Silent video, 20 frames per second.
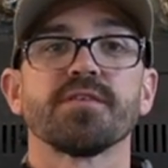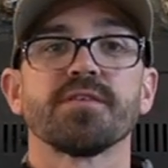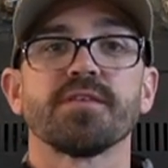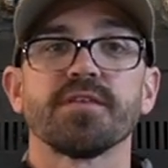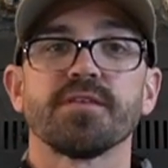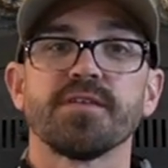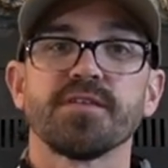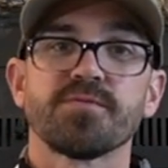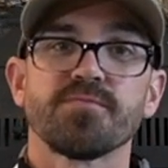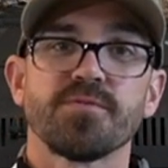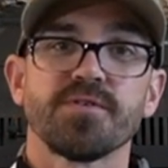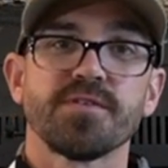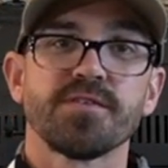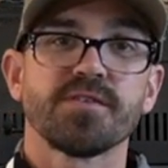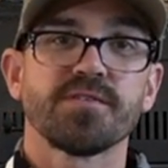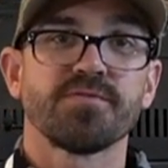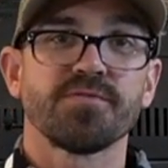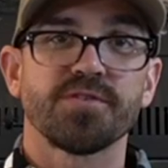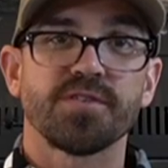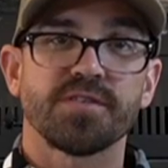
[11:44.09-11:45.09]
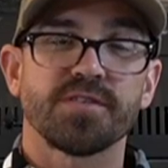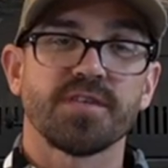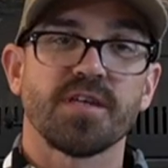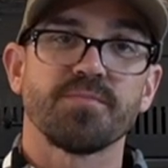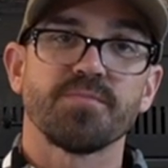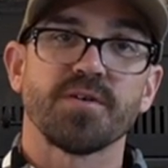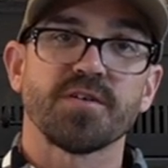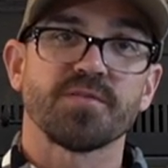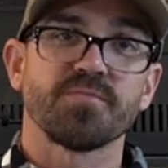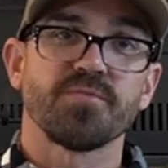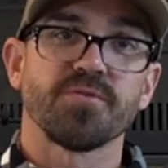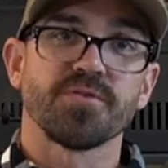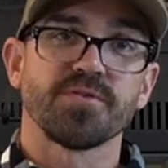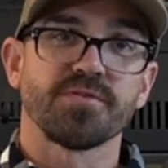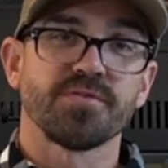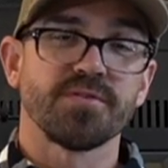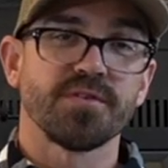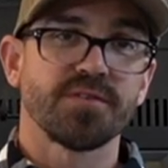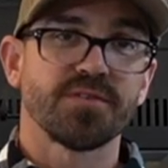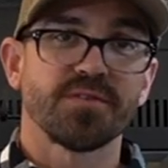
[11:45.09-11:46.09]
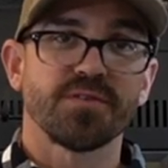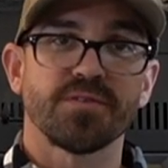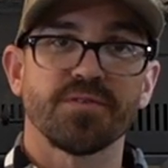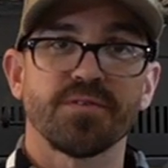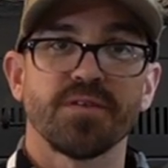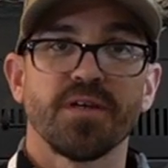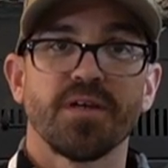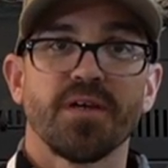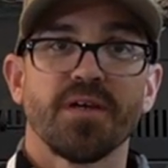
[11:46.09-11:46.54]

than these ones for just 10 bucks more. So these are